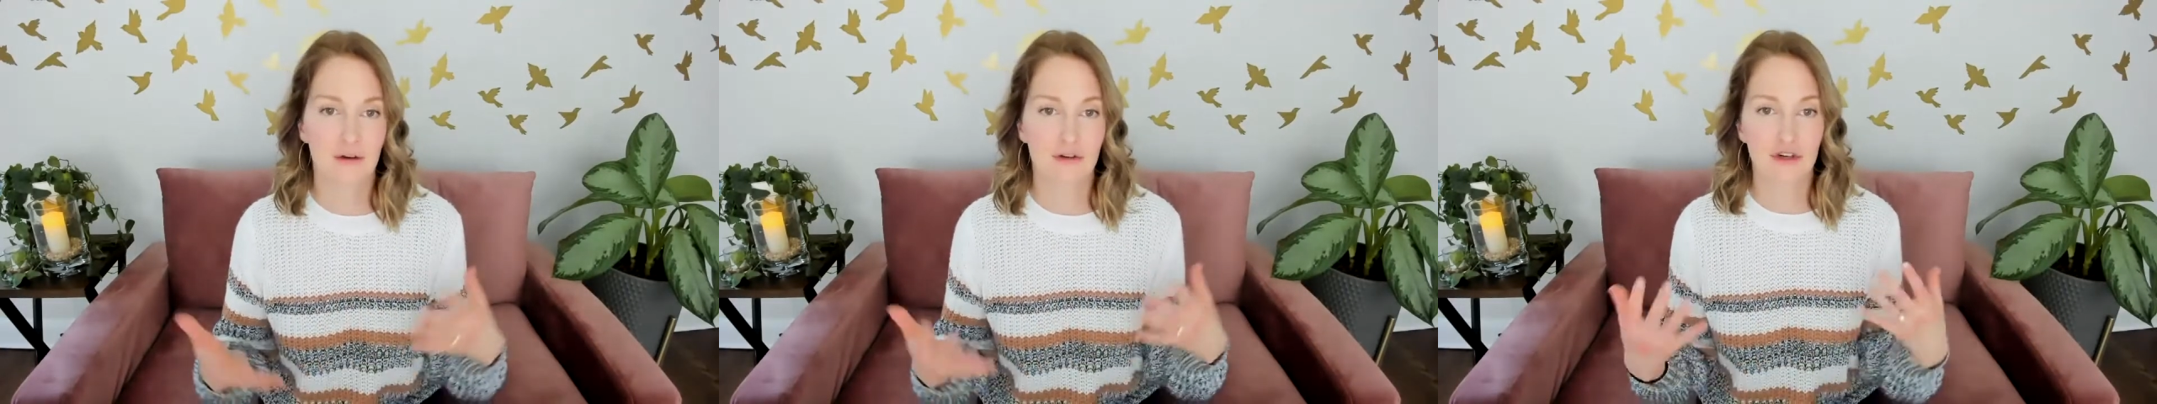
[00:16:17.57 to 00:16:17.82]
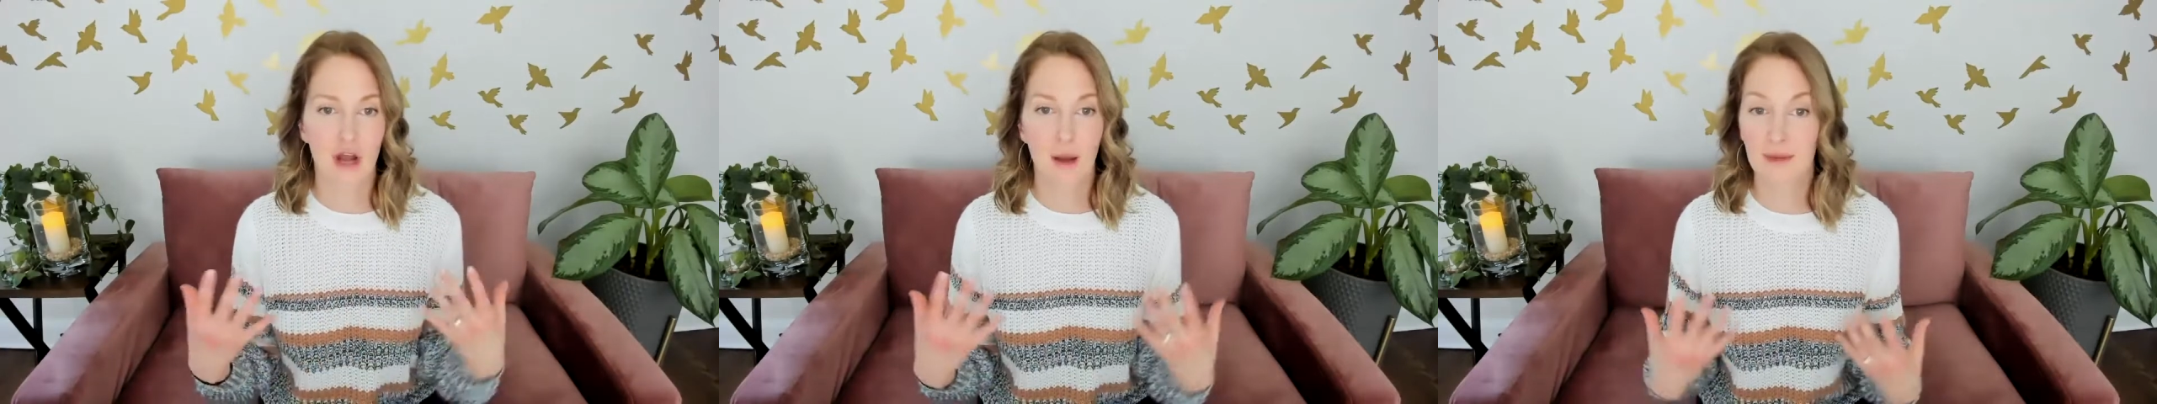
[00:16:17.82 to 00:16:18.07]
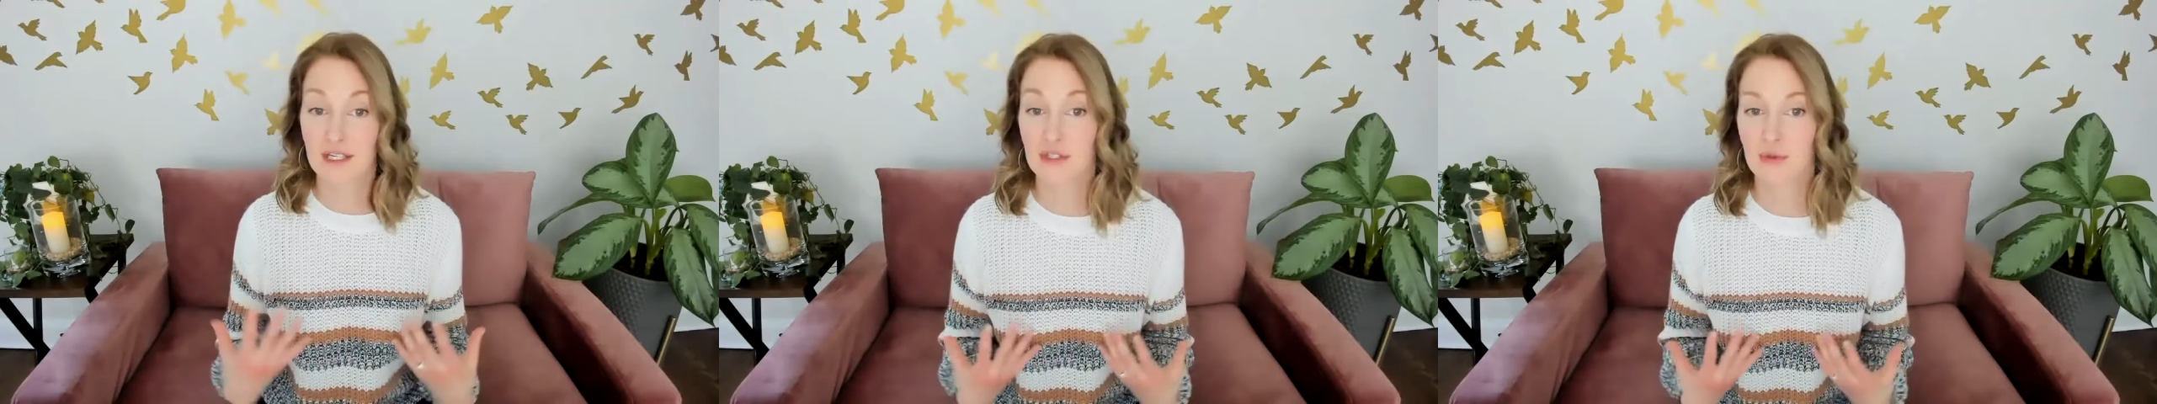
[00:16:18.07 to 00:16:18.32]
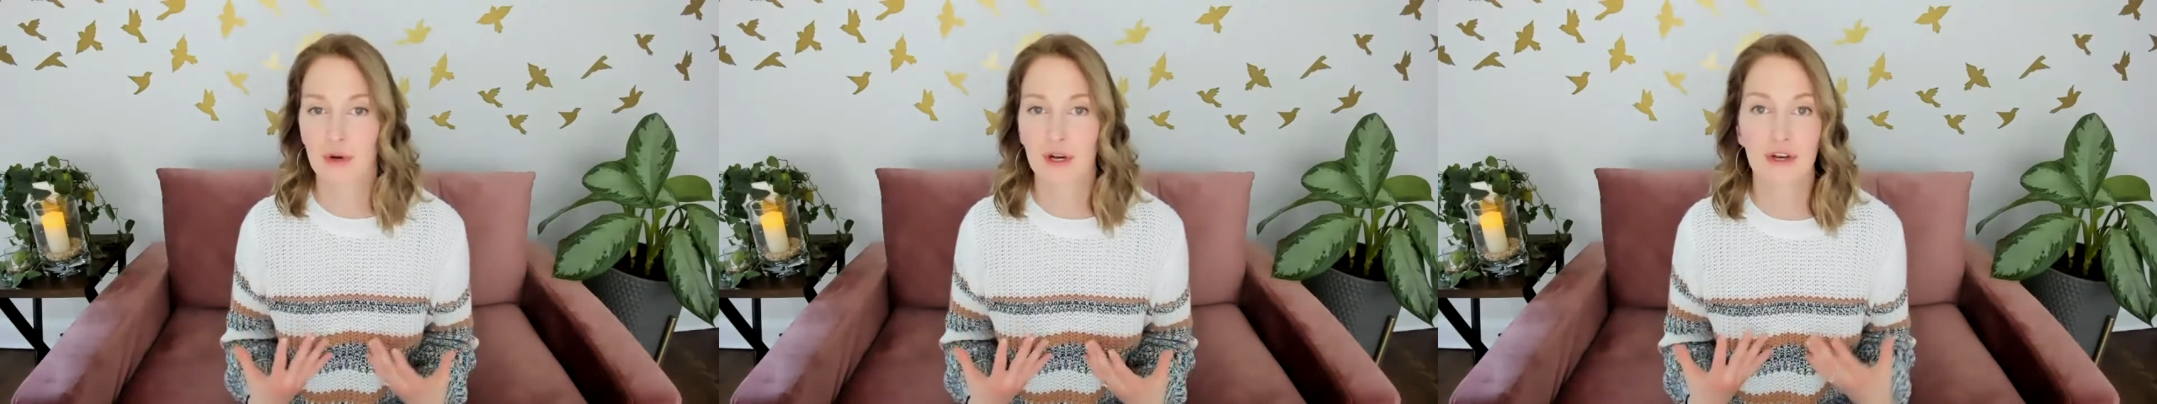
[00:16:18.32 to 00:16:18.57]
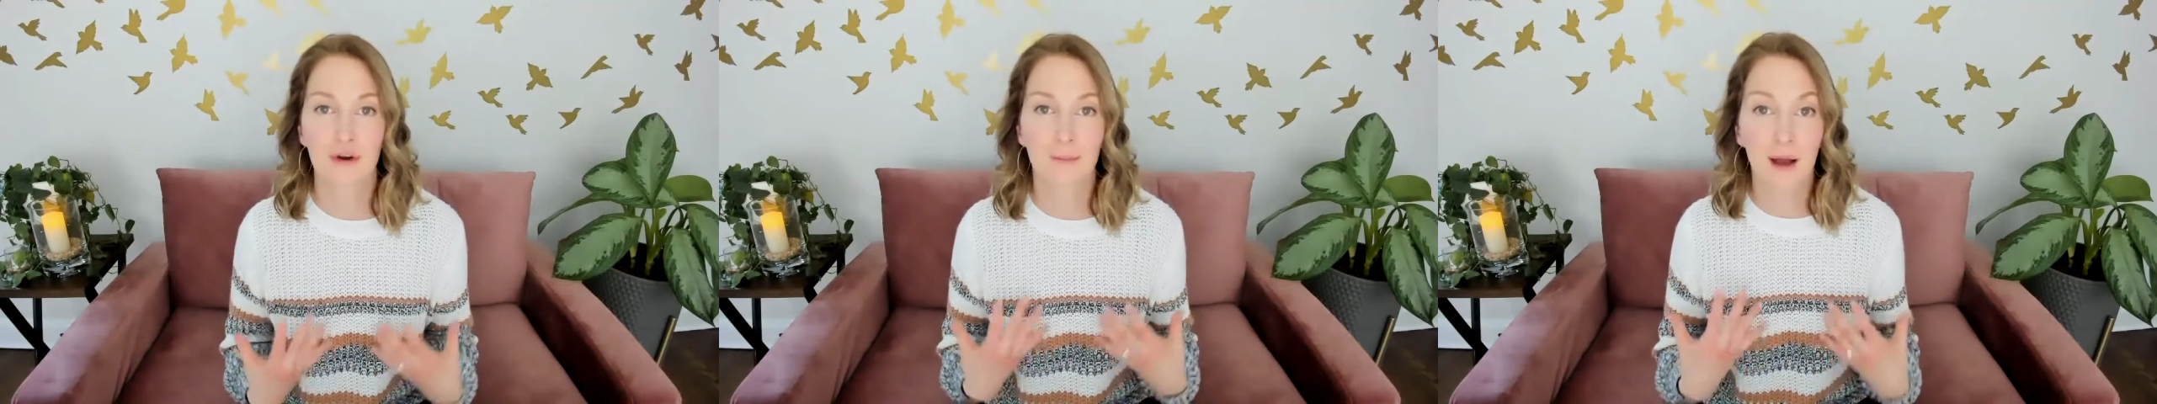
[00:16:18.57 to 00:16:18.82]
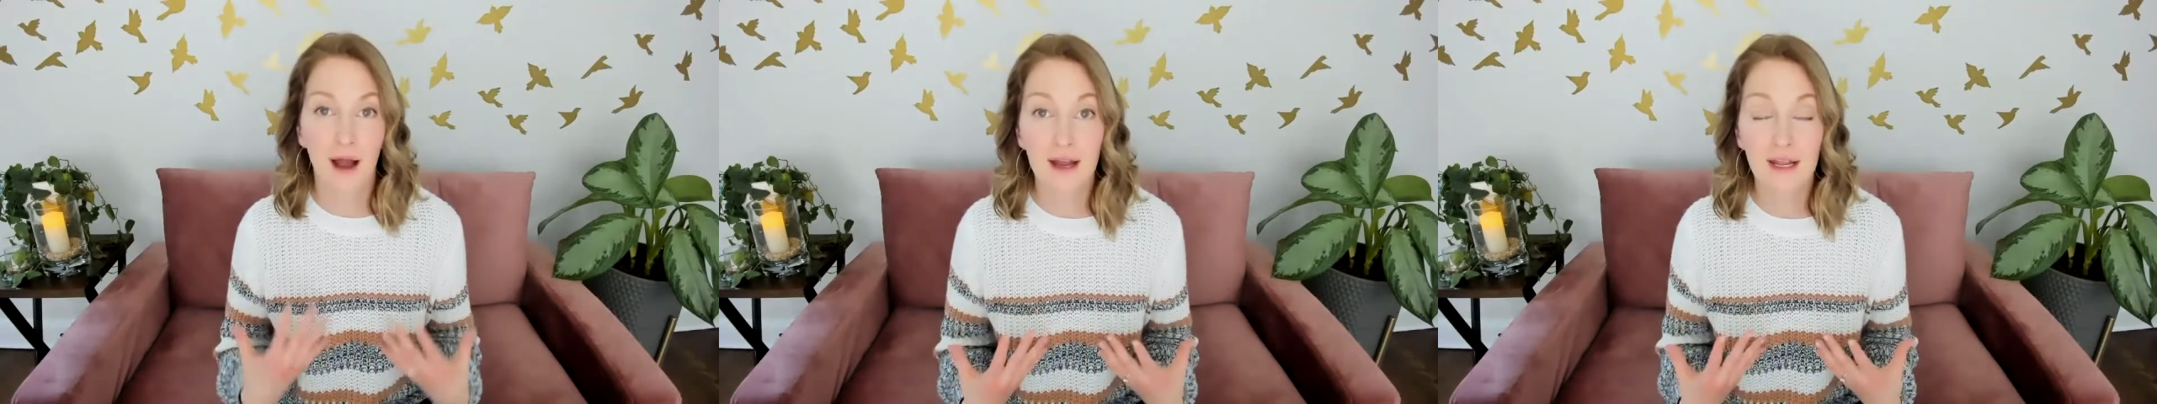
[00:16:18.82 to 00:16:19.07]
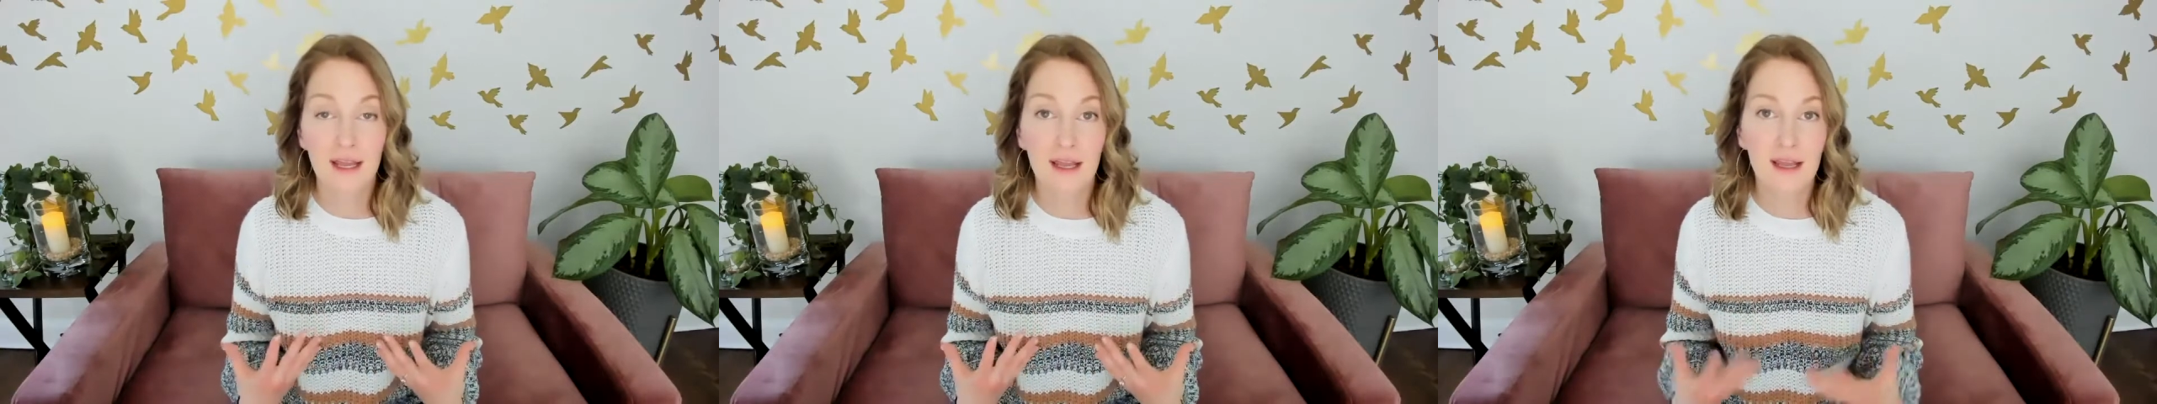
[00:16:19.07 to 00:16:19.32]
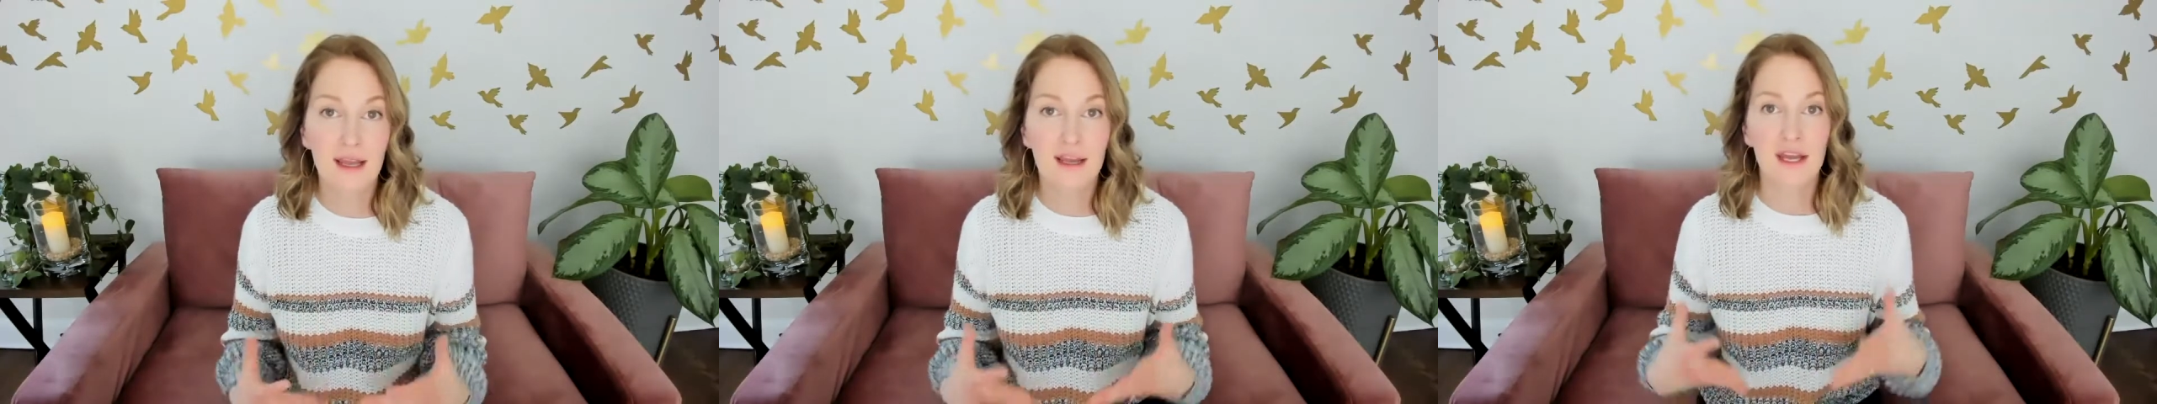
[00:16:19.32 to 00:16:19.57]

trauma is stored in your body,